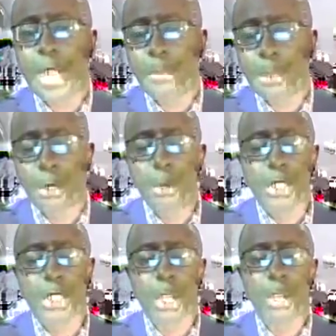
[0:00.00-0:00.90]
that wrote good
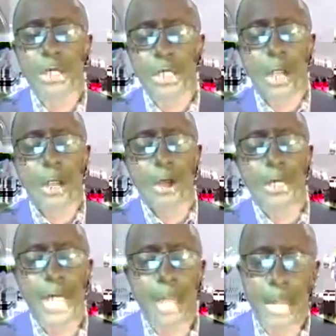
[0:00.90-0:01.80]
songs a long
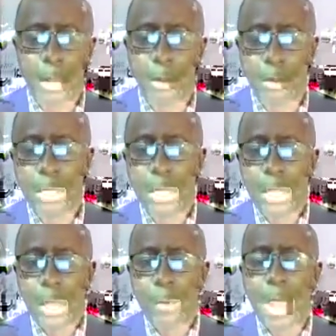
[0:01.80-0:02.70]
time ago
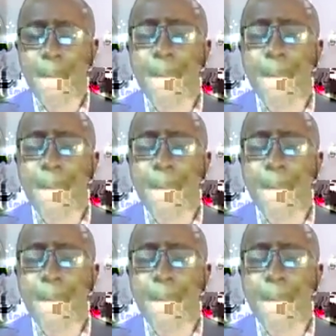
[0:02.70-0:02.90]
were